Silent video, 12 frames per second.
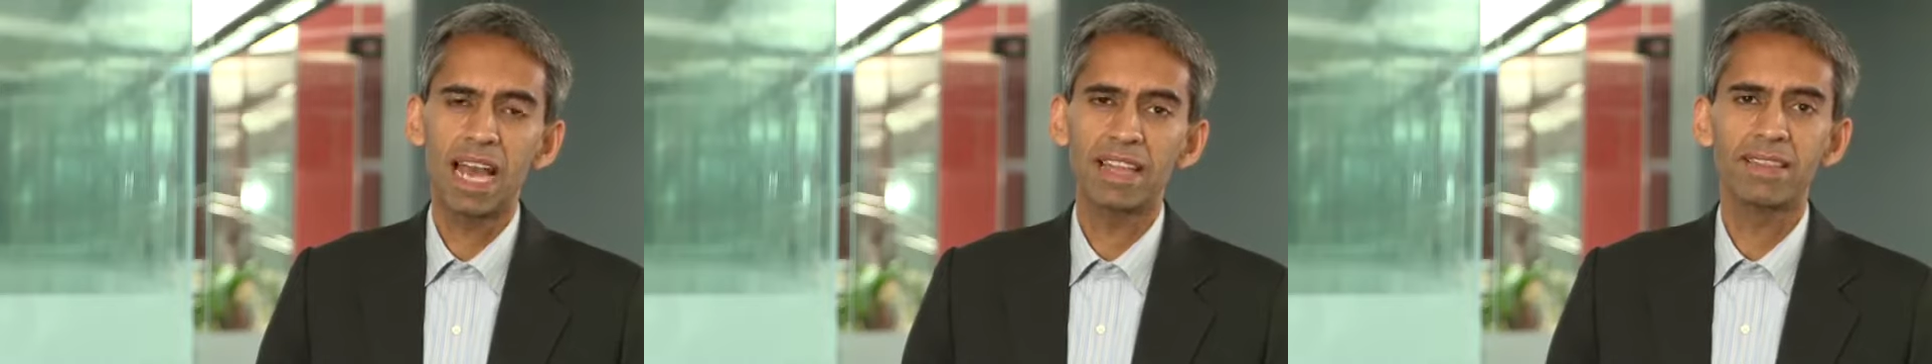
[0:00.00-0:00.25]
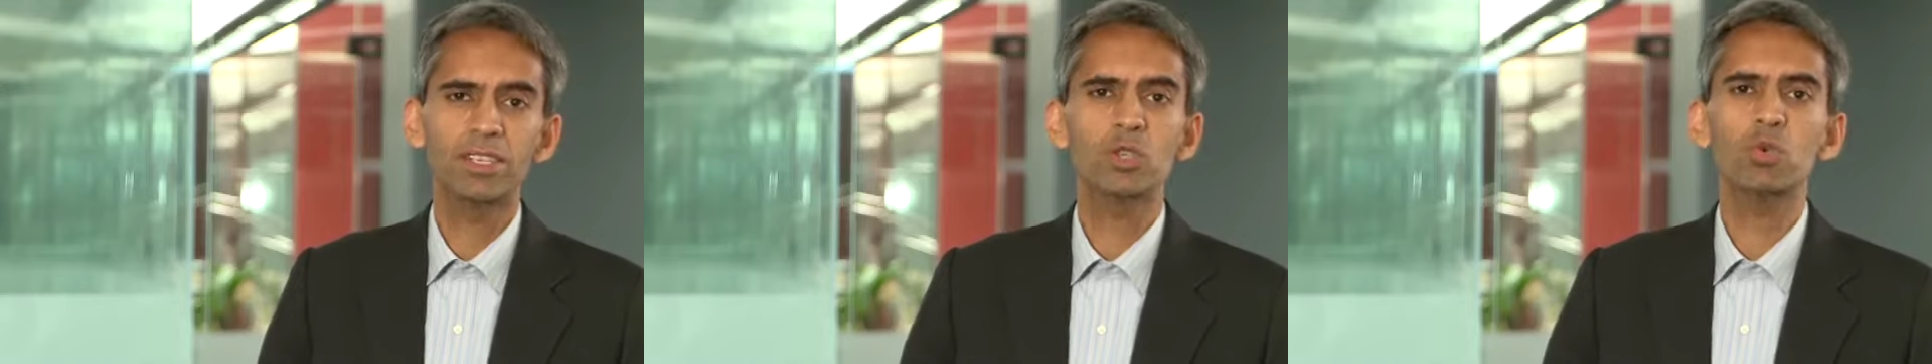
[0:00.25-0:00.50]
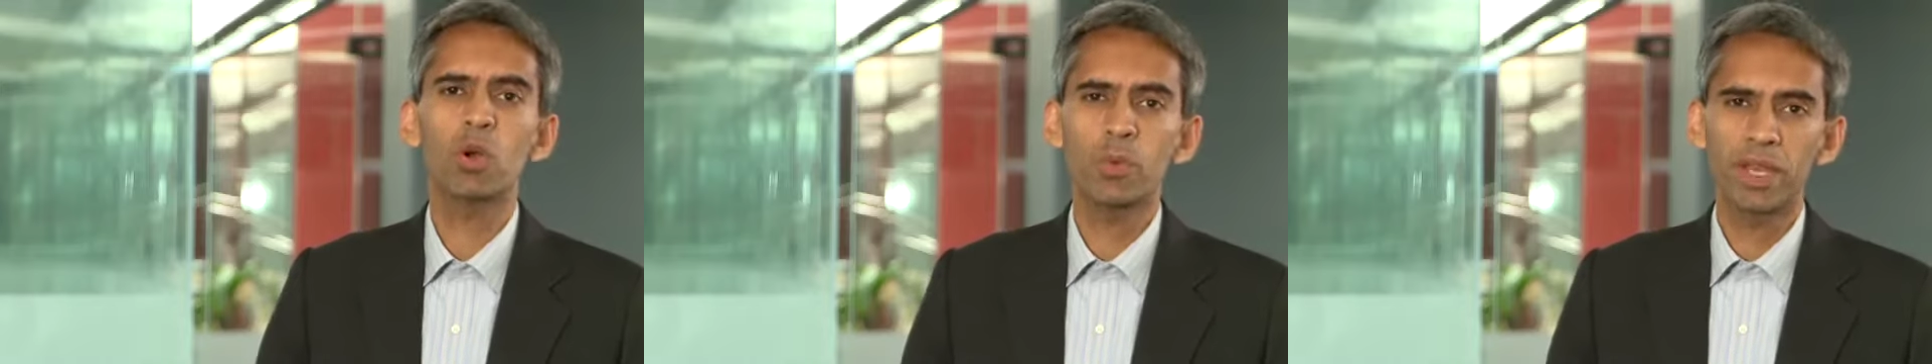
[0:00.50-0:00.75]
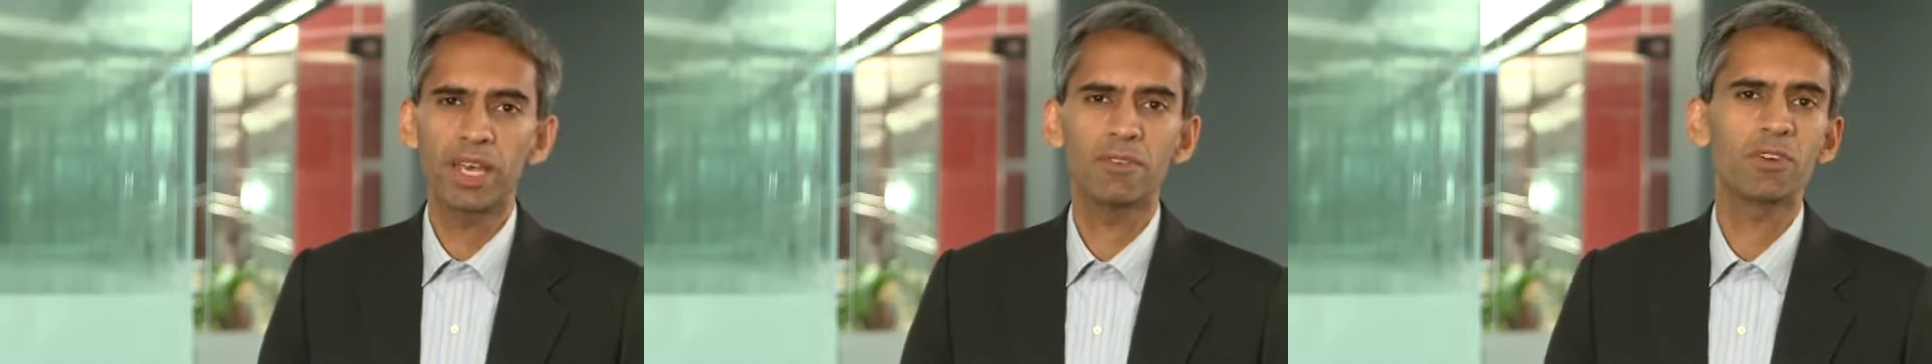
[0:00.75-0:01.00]
And this is what
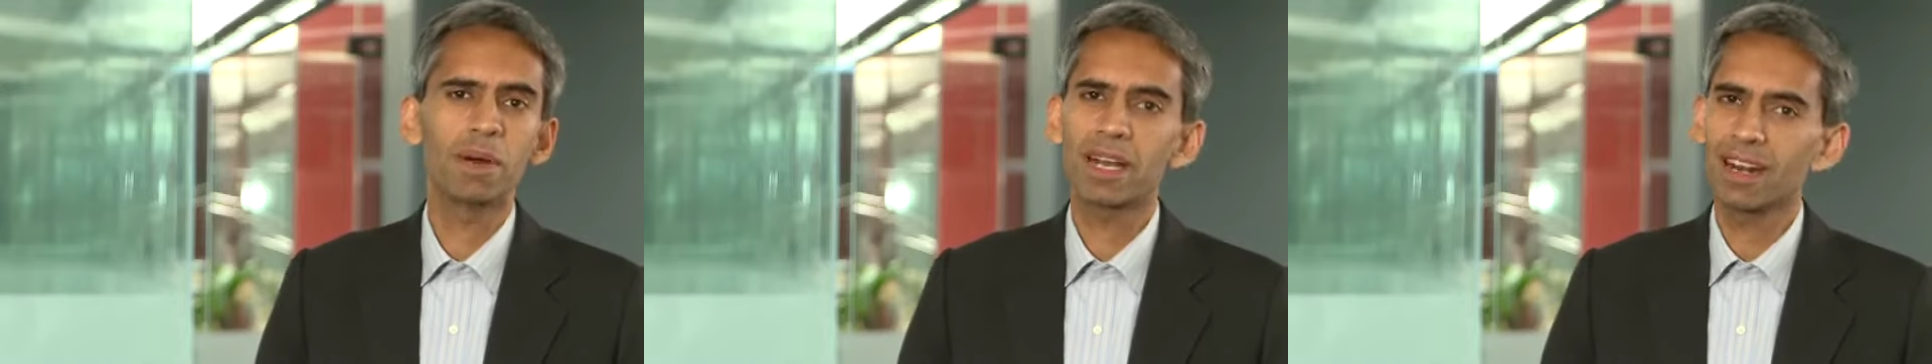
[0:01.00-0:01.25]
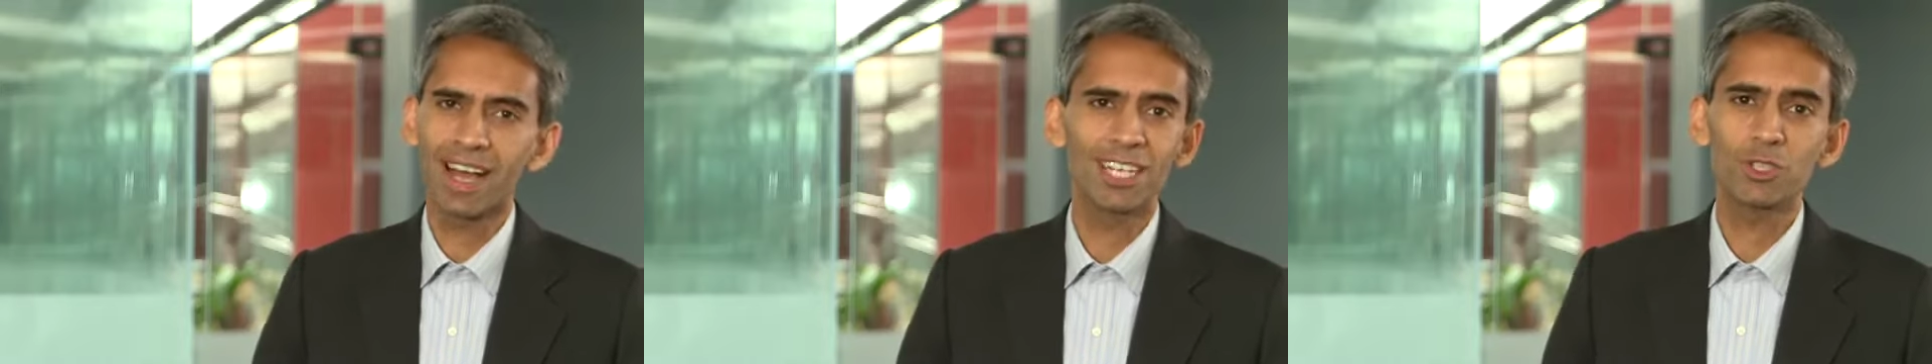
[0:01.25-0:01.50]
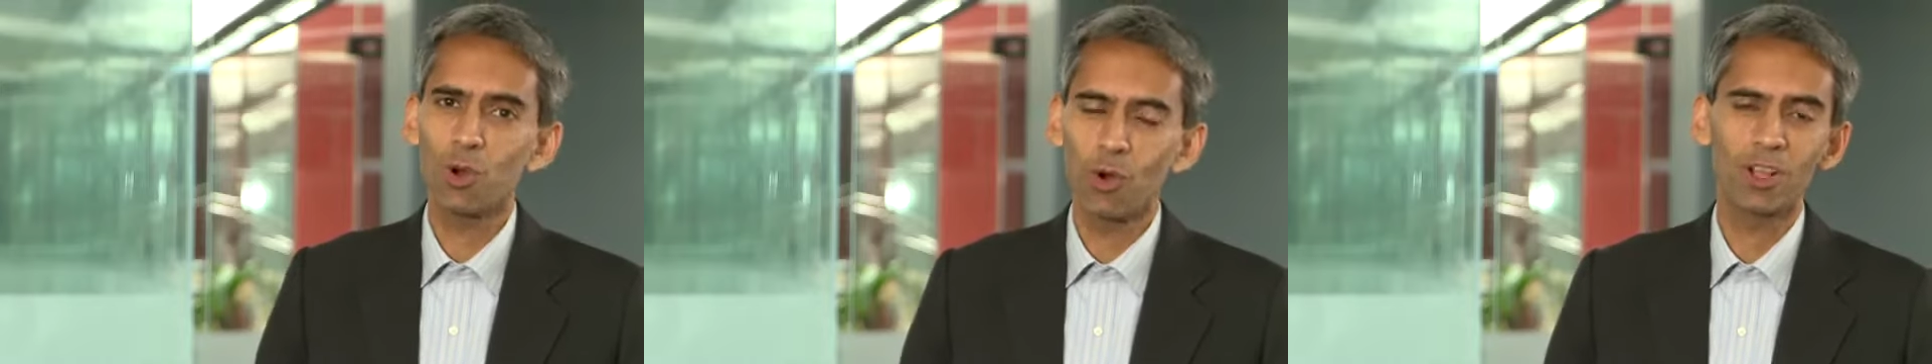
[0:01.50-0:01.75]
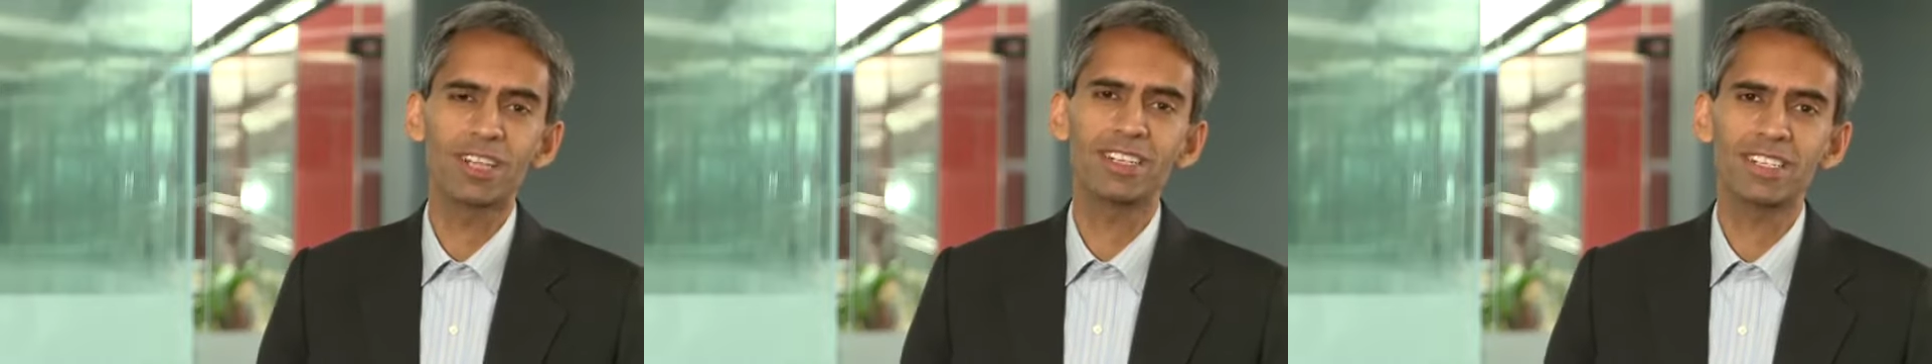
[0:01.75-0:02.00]
we hear from our clients
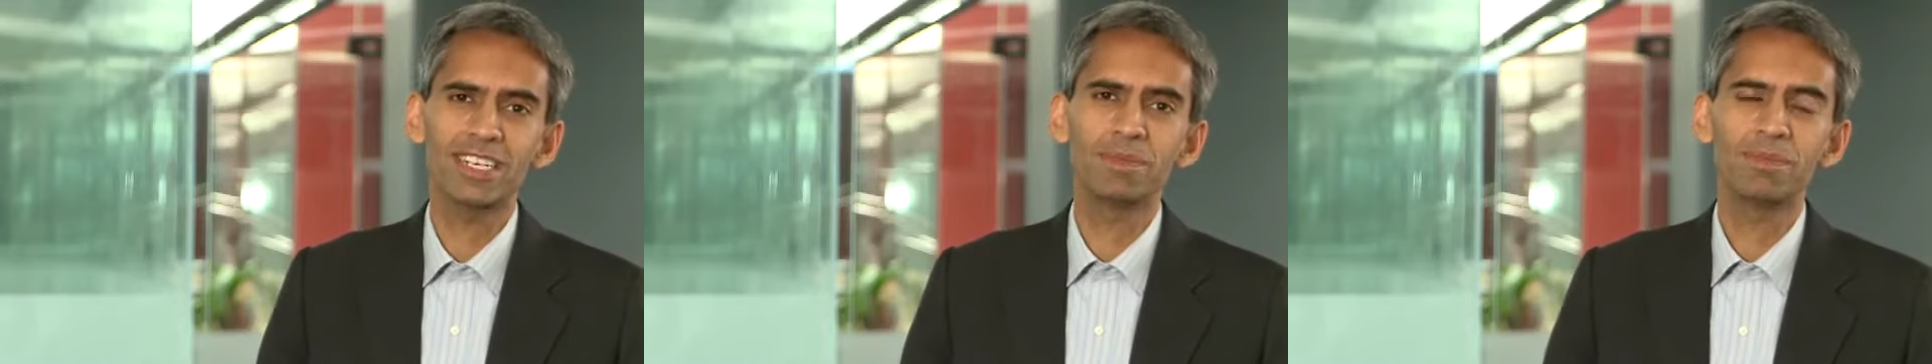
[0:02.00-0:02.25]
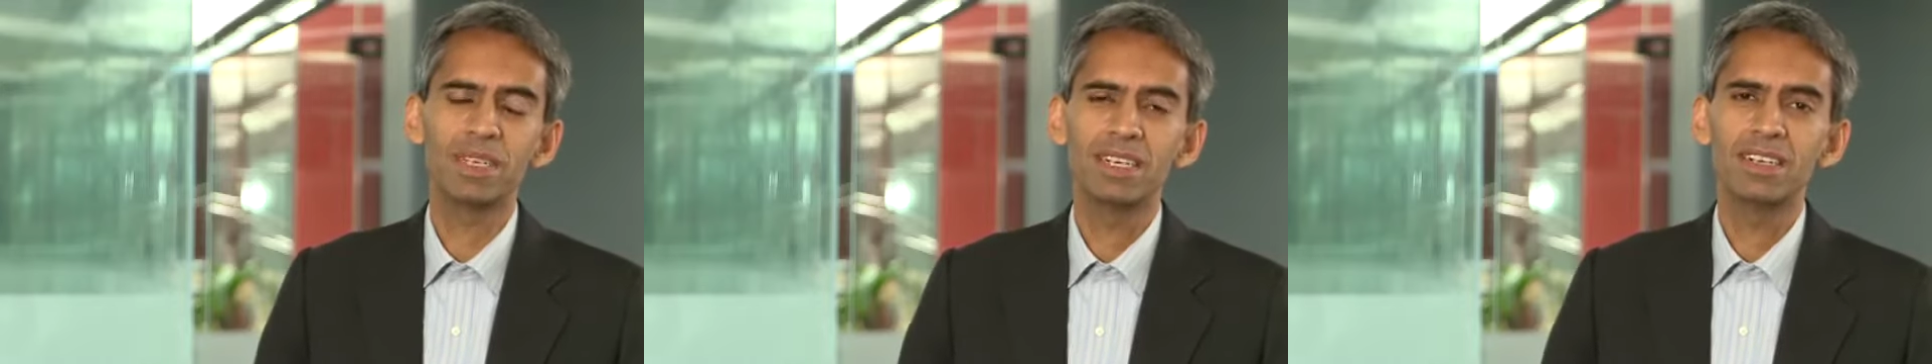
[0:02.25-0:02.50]
all the time,